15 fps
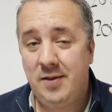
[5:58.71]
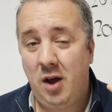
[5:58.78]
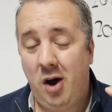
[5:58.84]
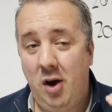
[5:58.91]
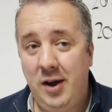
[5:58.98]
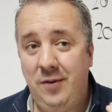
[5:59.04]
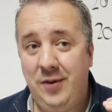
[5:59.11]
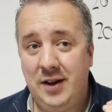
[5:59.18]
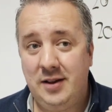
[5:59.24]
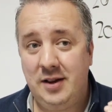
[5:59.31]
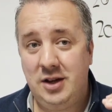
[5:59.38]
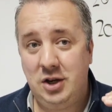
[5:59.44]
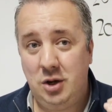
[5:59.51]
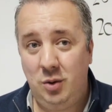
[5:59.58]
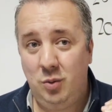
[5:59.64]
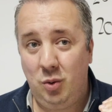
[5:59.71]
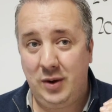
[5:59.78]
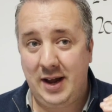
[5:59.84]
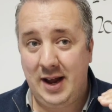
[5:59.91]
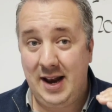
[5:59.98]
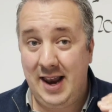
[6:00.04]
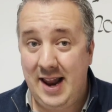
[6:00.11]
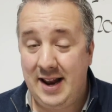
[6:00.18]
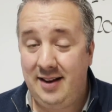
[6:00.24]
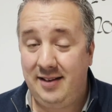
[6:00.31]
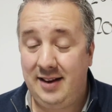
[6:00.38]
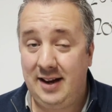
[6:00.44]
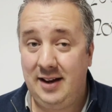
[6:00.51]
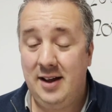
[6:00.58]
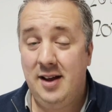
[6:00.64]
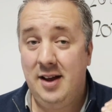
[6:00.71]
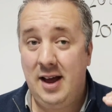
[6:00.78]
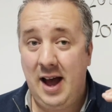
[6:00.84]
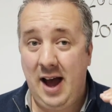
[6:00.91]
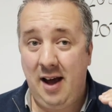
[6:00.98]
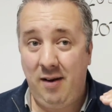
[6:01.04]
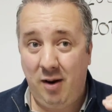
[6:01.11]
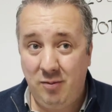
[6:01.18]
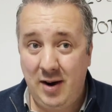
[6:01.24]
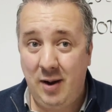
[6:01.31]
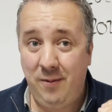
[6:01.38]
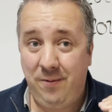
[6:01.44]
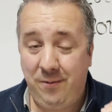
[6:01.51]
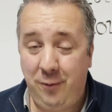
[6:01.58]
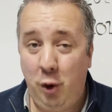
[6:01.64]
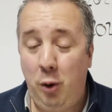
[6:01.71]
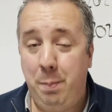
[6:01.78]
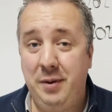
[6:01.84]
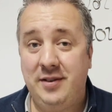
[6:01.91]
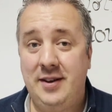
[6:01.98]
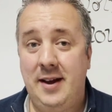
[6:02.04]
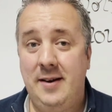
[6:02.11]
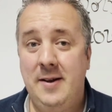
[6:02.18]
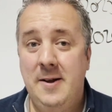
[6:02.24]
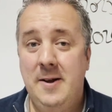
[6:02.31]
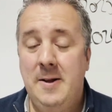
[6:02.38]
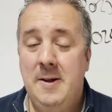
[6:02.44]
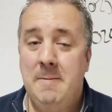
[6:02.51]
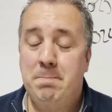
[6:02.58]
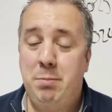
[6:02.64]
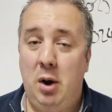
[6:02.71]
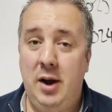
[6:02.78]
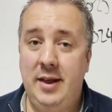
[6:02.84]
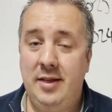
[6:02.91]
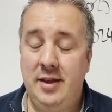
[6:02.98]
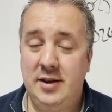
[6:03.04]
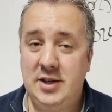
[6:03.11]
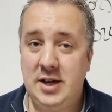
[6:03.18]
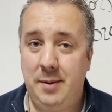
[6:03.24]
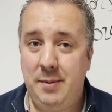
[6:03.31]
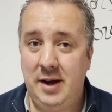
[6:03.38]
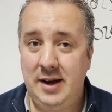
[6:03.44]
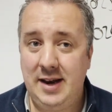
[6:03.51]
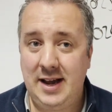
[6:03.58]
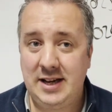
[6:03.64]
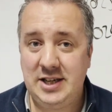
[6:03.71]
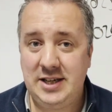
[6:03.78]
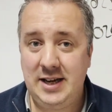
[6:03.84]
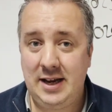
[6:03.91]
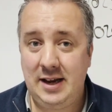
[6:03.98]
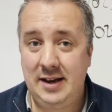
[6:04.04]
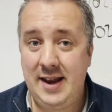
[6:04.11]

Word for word: I think that you will get lending at around 4% by the summer next year.